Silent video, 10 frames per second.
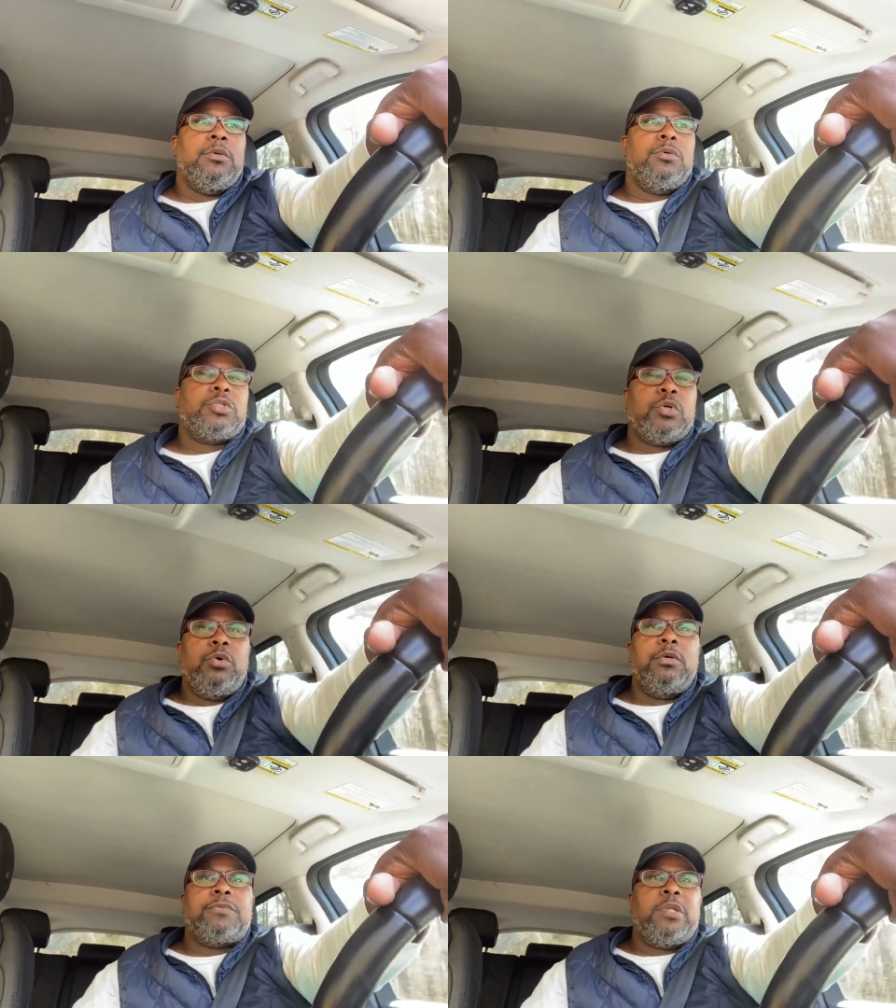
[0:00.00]

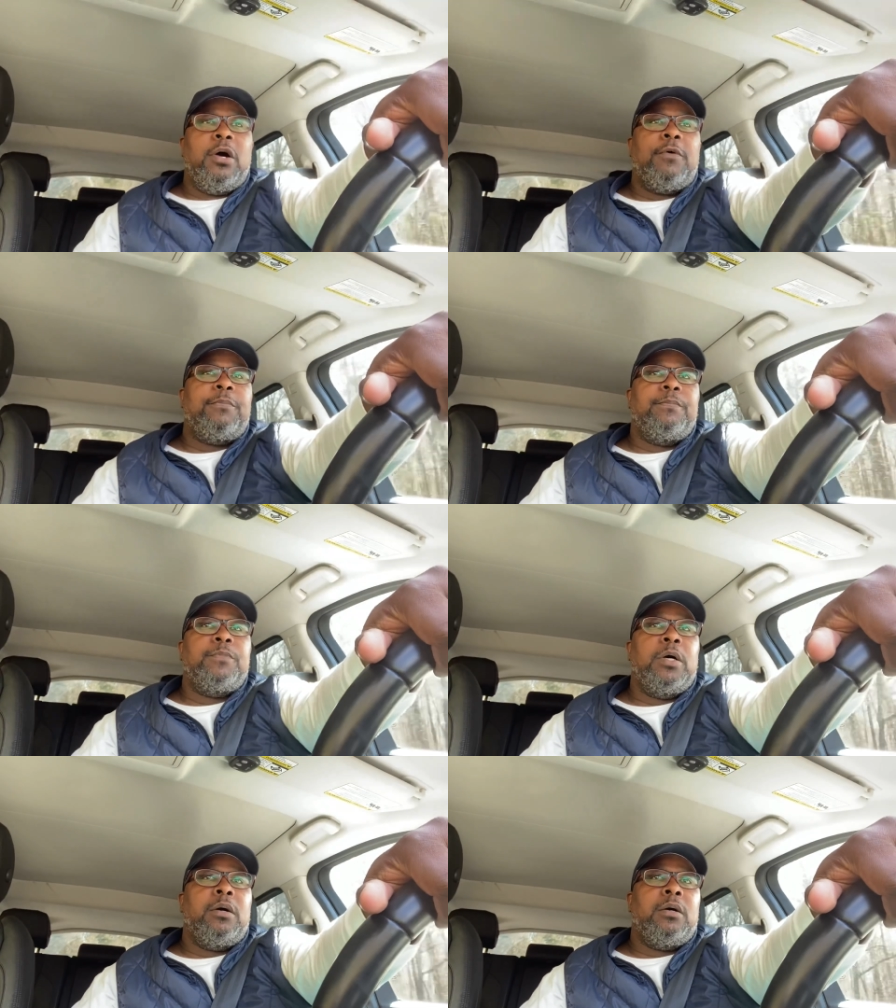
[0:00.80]
school of thought,
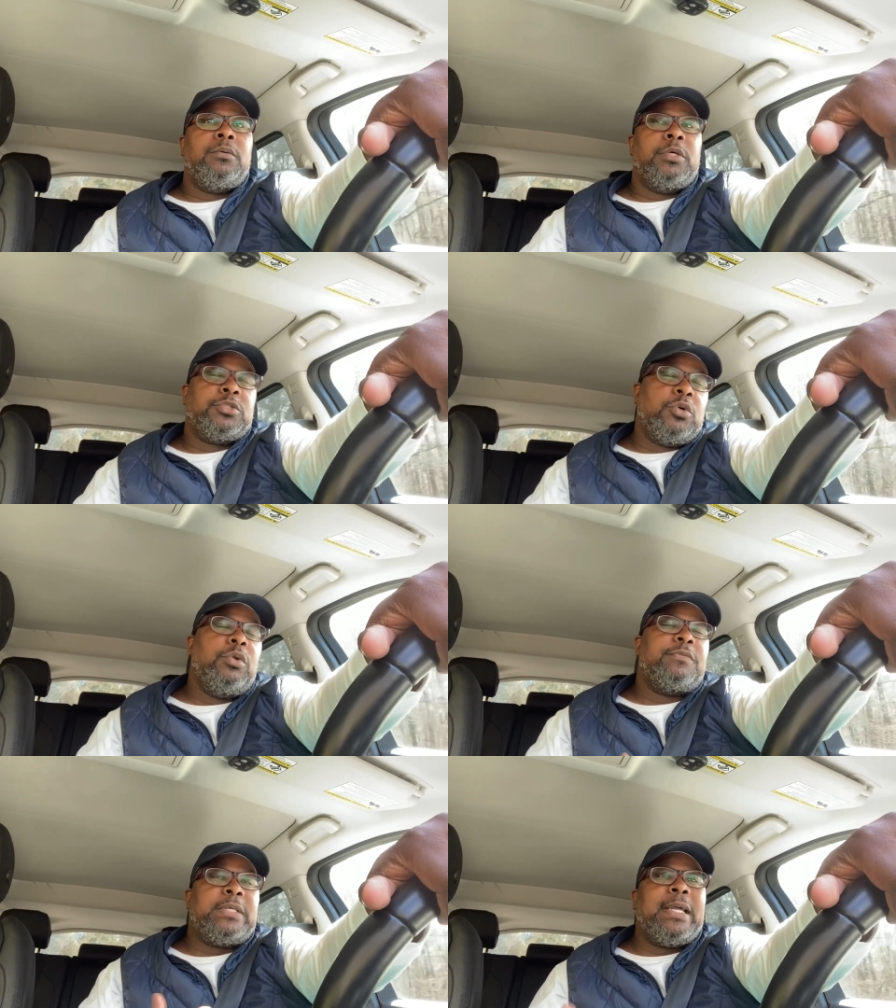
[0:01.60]
uh, a
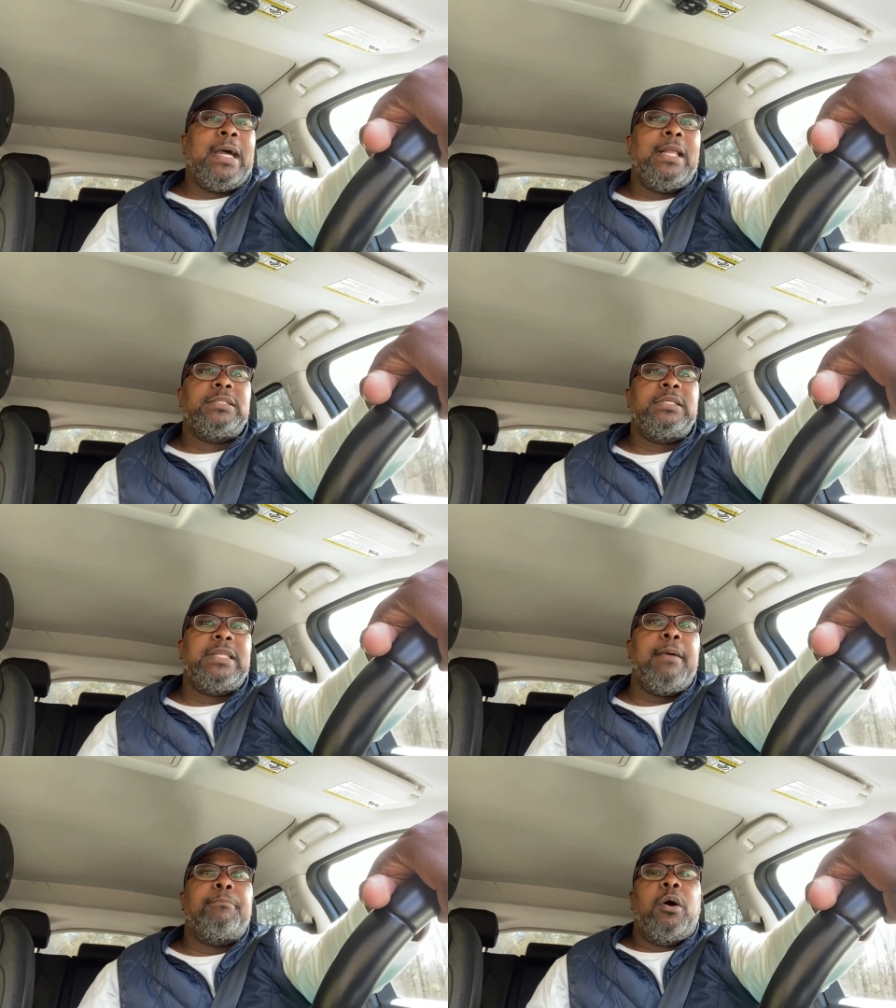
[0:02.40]
school of psychology
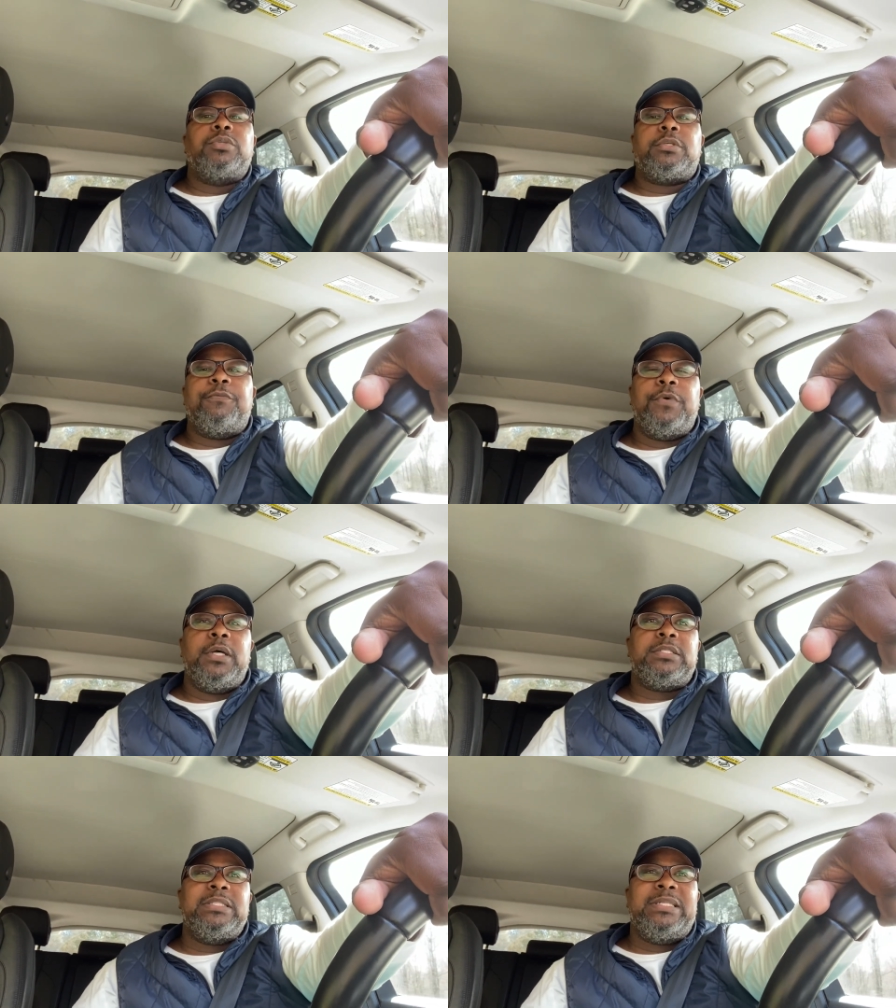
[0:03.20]
that most of
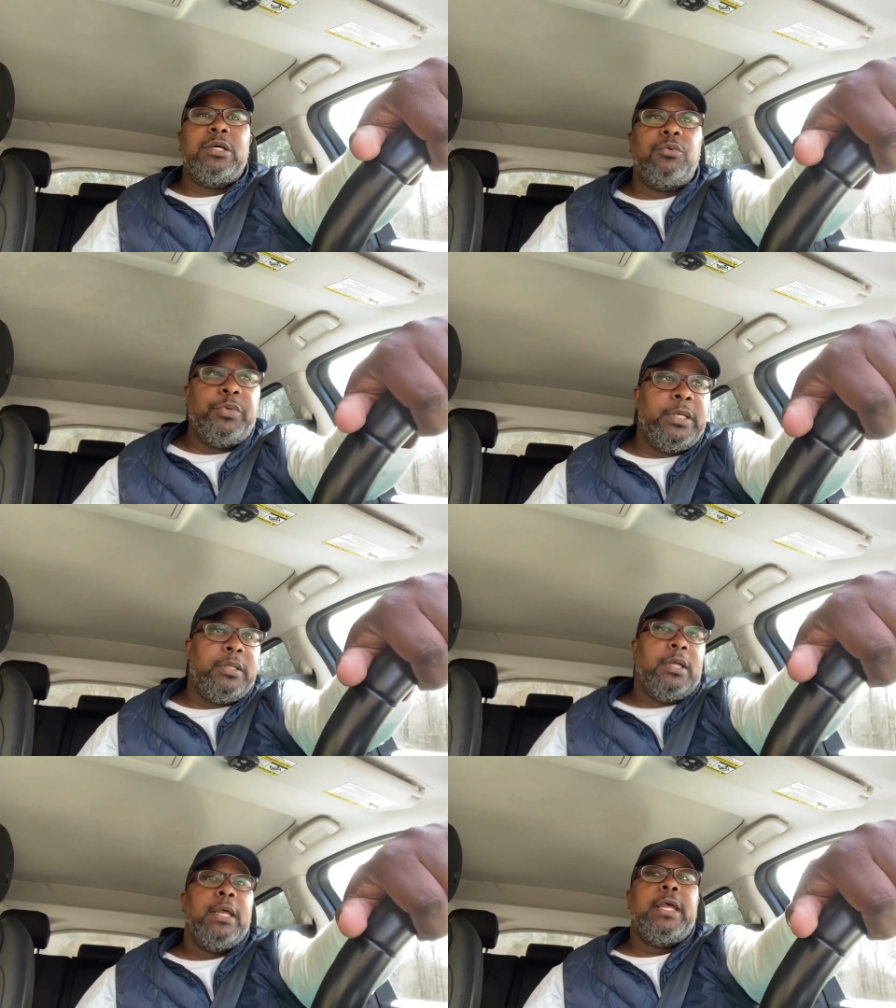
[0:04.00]
us deal with
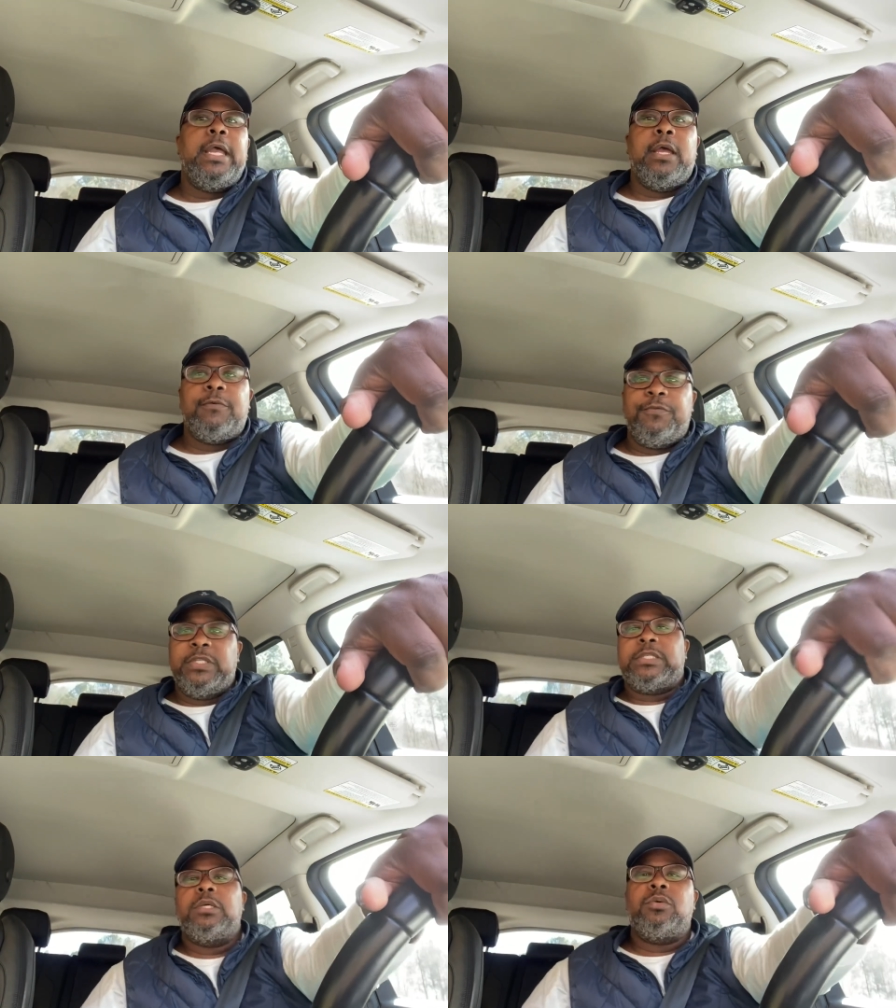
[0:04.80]
every
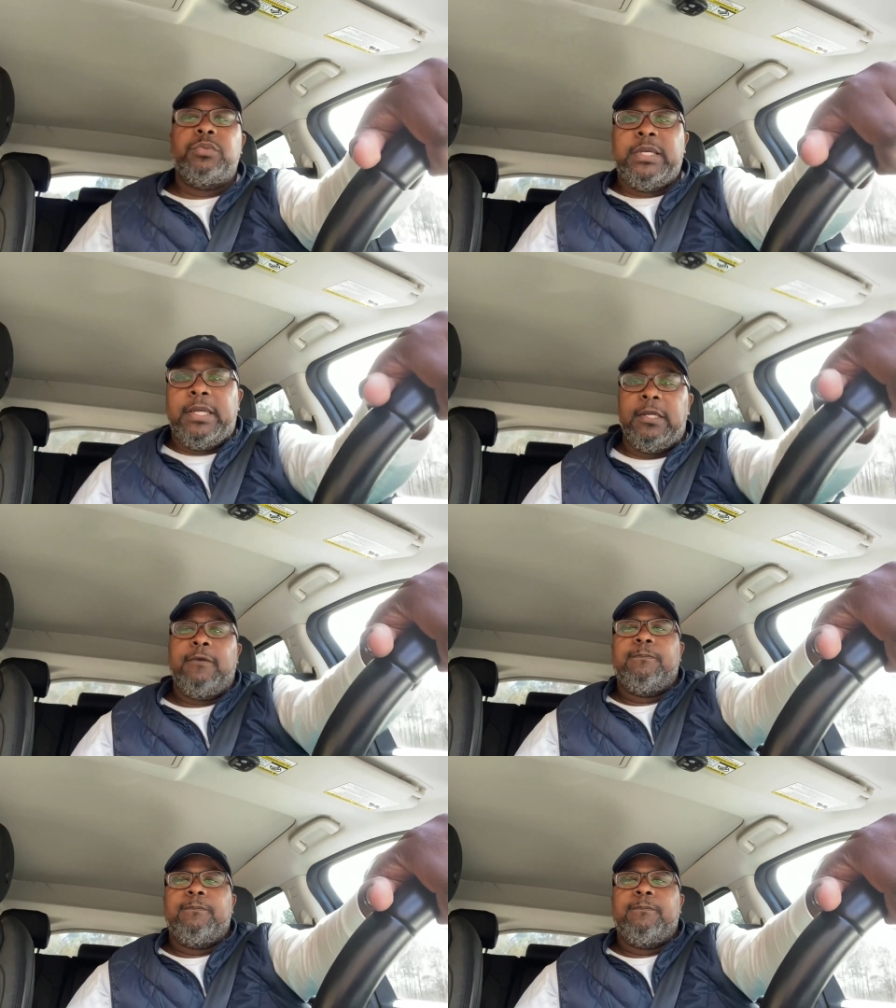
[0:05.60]
single day.